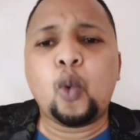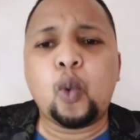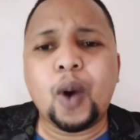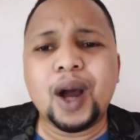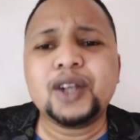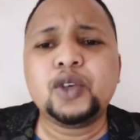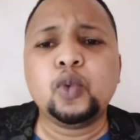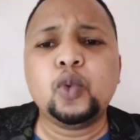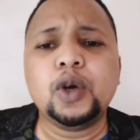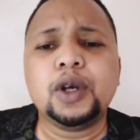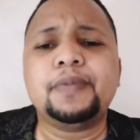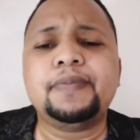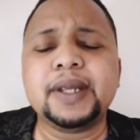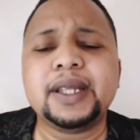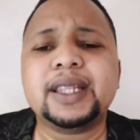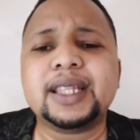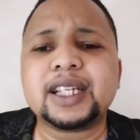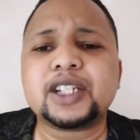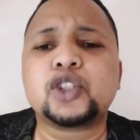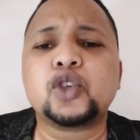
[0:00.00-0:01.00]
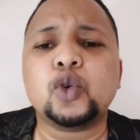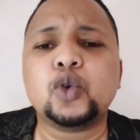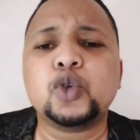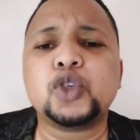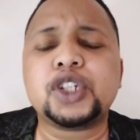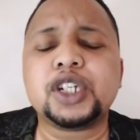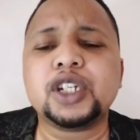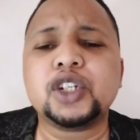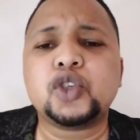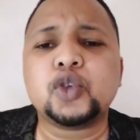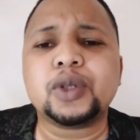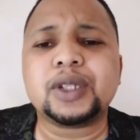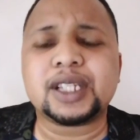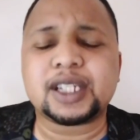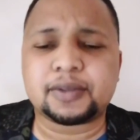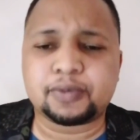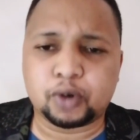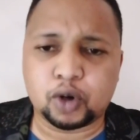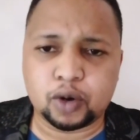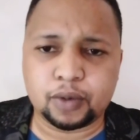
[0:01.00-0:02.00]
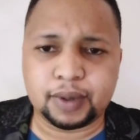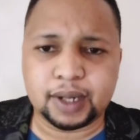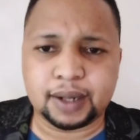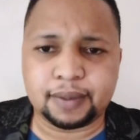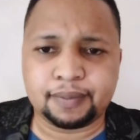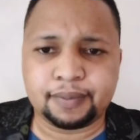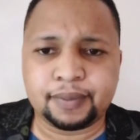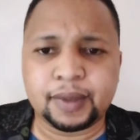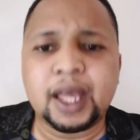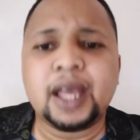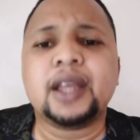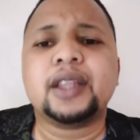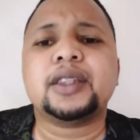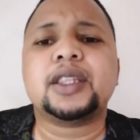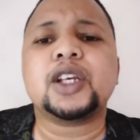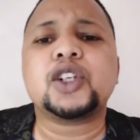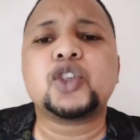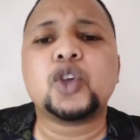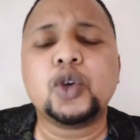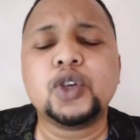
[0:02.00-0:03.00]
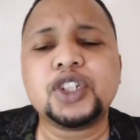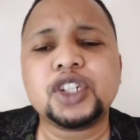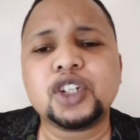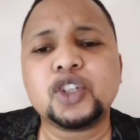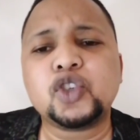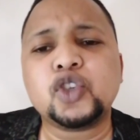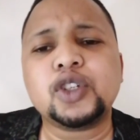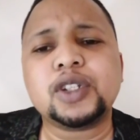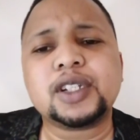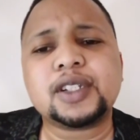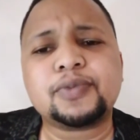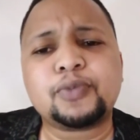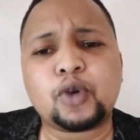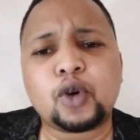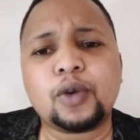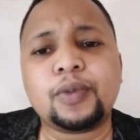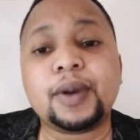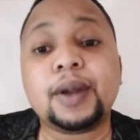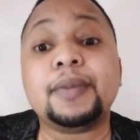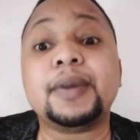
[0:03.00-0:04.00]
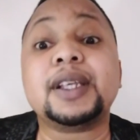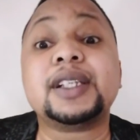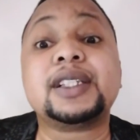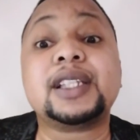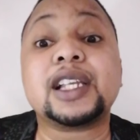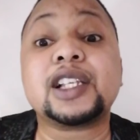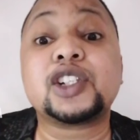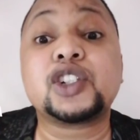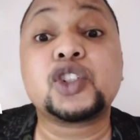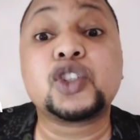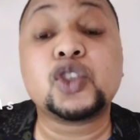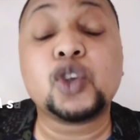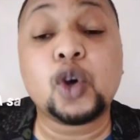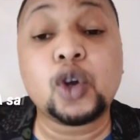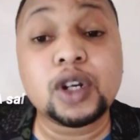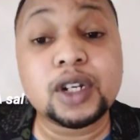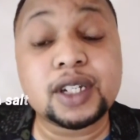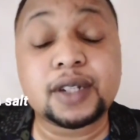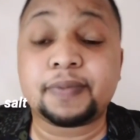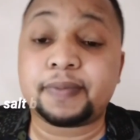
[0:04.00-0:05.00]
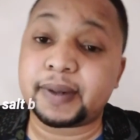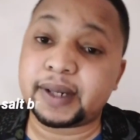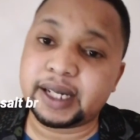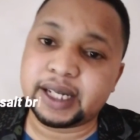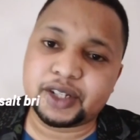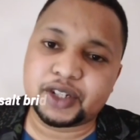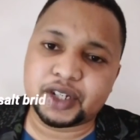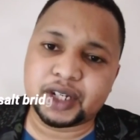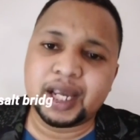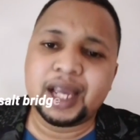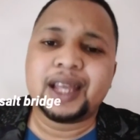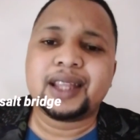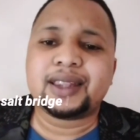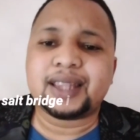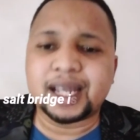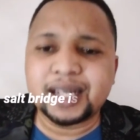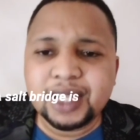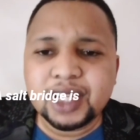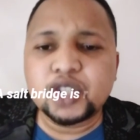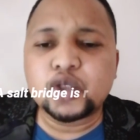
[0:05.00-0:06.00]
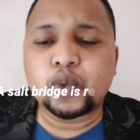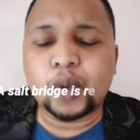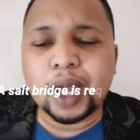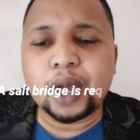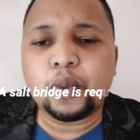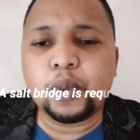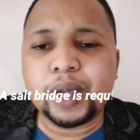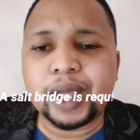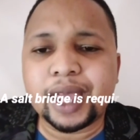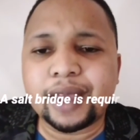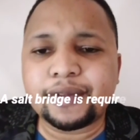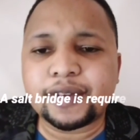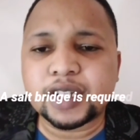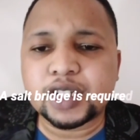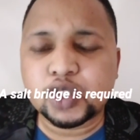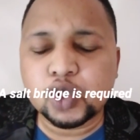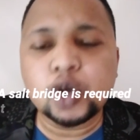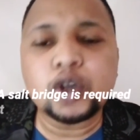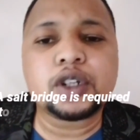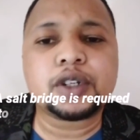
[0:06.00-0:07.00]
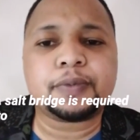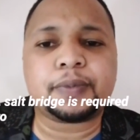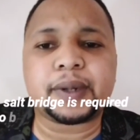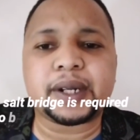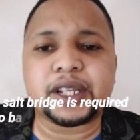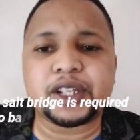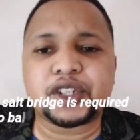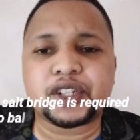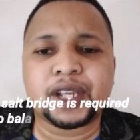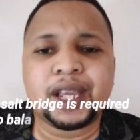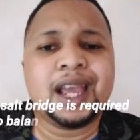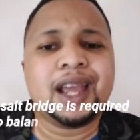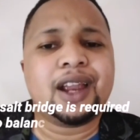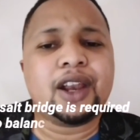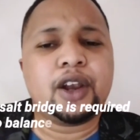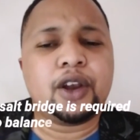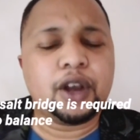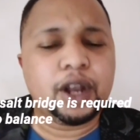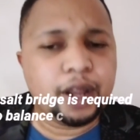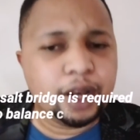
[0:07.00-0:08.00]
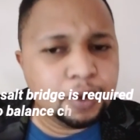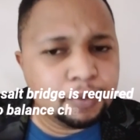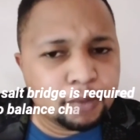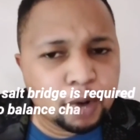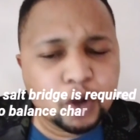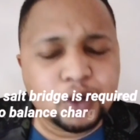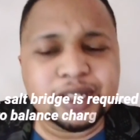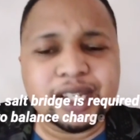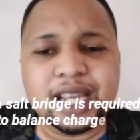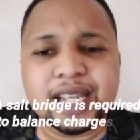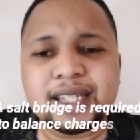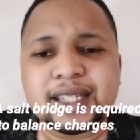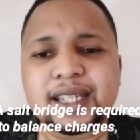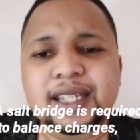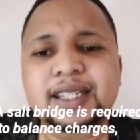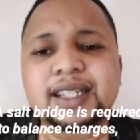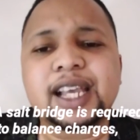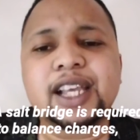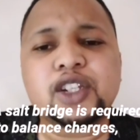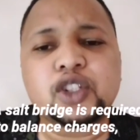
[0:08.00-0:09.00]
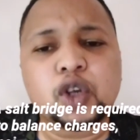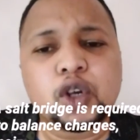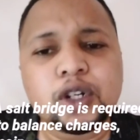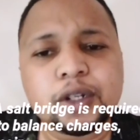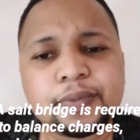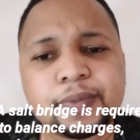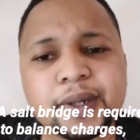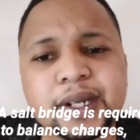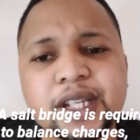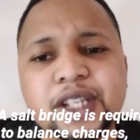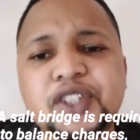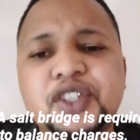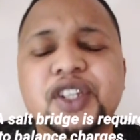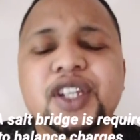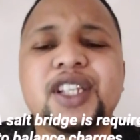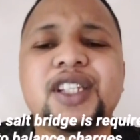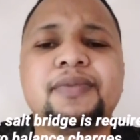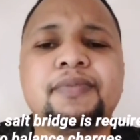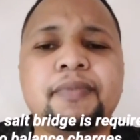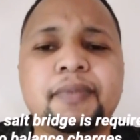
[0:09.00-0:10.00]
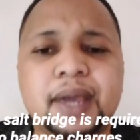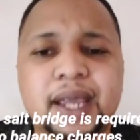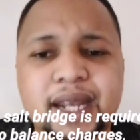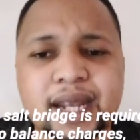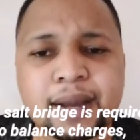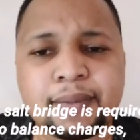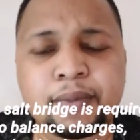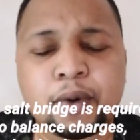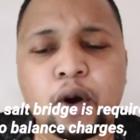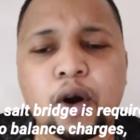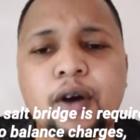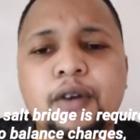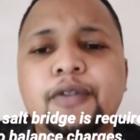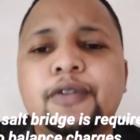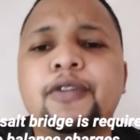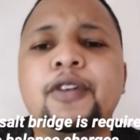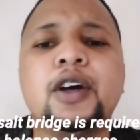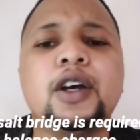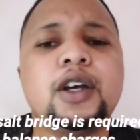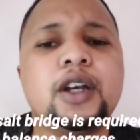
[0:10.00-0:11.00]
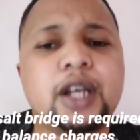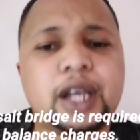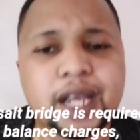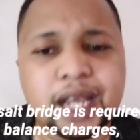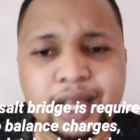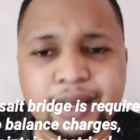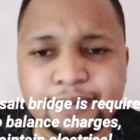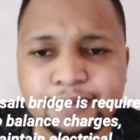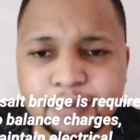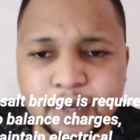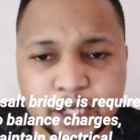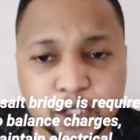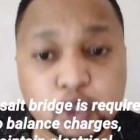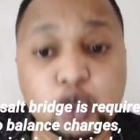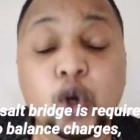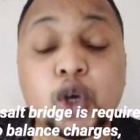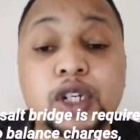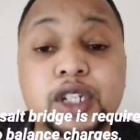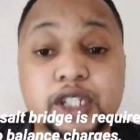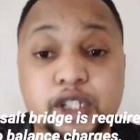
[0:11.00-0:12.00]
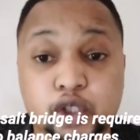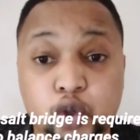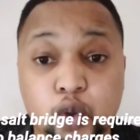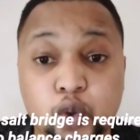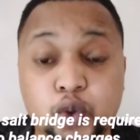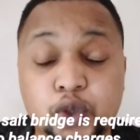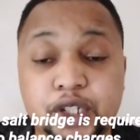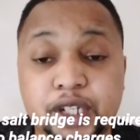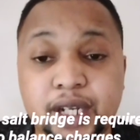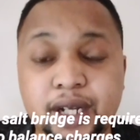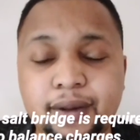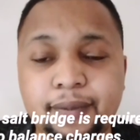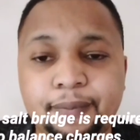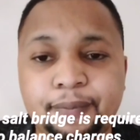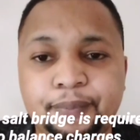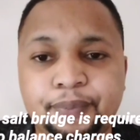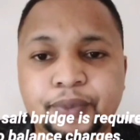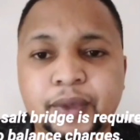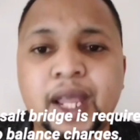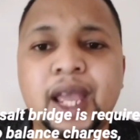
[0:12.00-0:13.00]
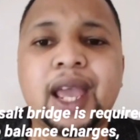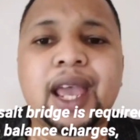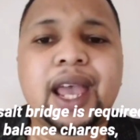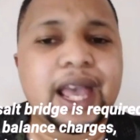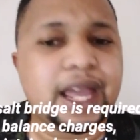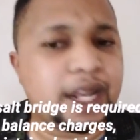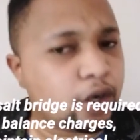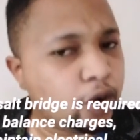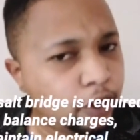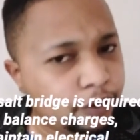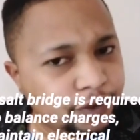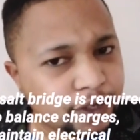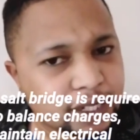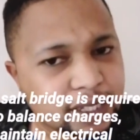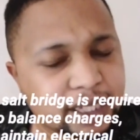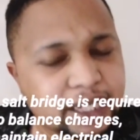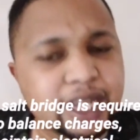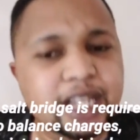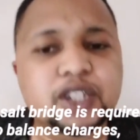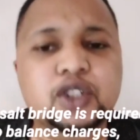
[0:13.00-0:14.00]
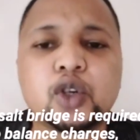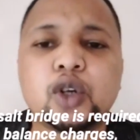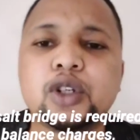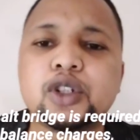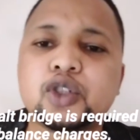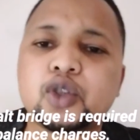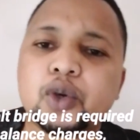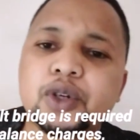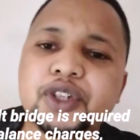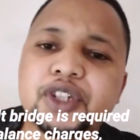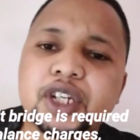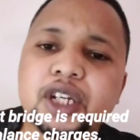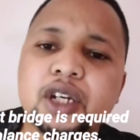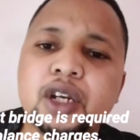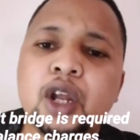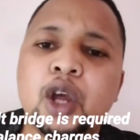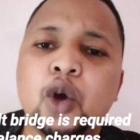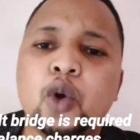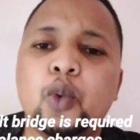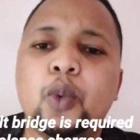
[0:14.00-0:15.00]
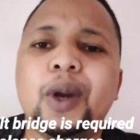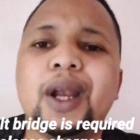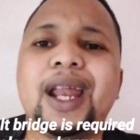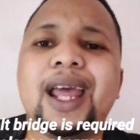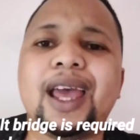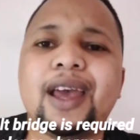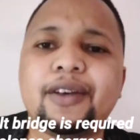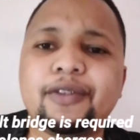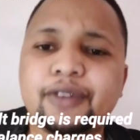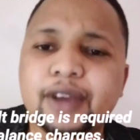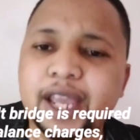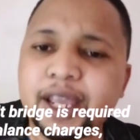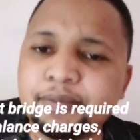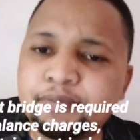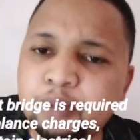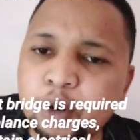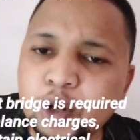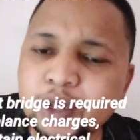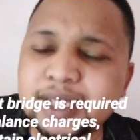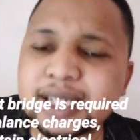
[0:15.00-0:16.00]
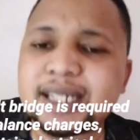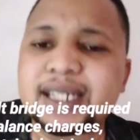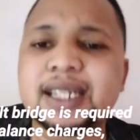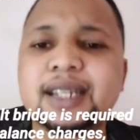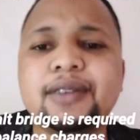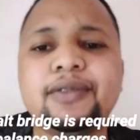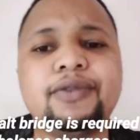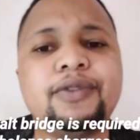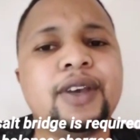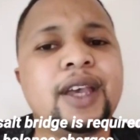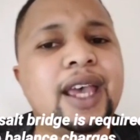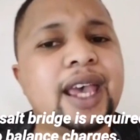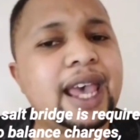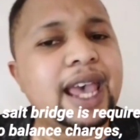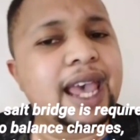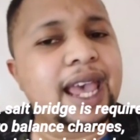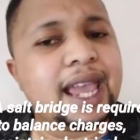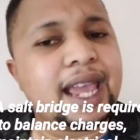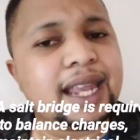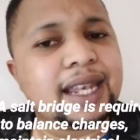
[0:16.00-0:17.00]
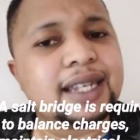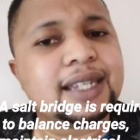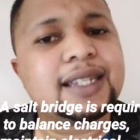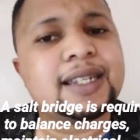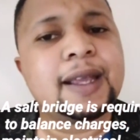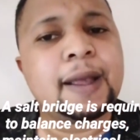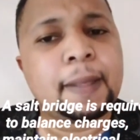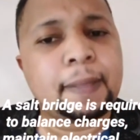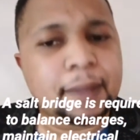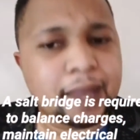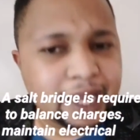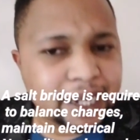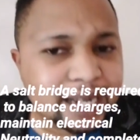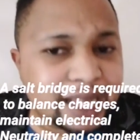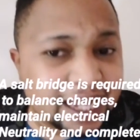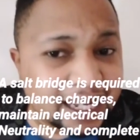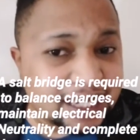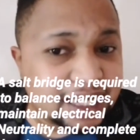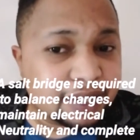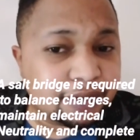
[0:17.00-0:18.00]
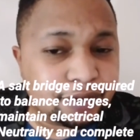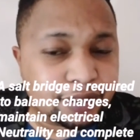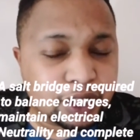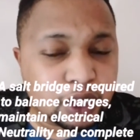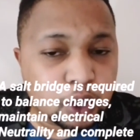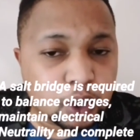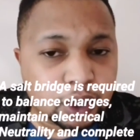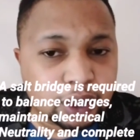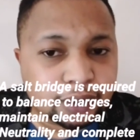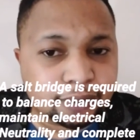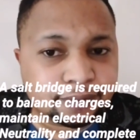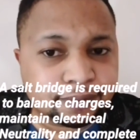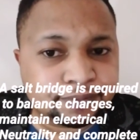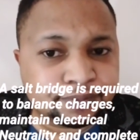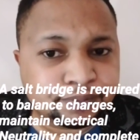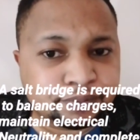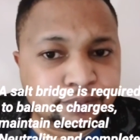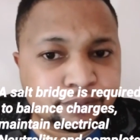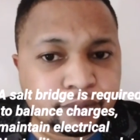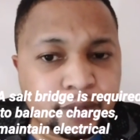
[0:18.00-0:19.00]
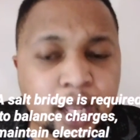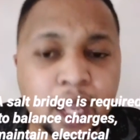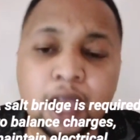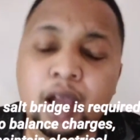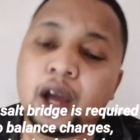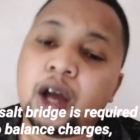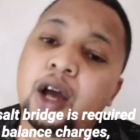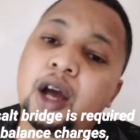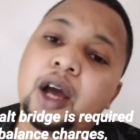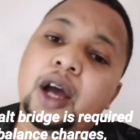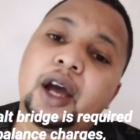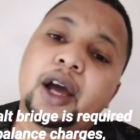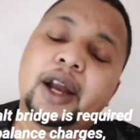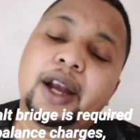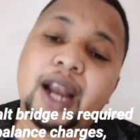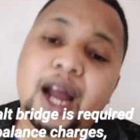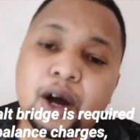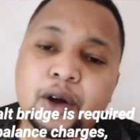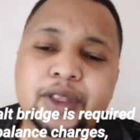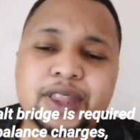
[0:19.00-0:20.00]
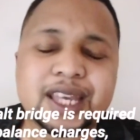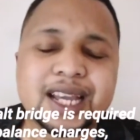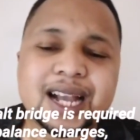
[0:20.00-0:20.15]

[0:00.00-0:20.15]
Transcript: what would be the solution to this problem? The solution to this problem is the salt bridge. That is why we have a salt bridge. In most cases, a salt bridge is made up of a salt solution, and obviously a salt solution will have a positive and a negative ion. Now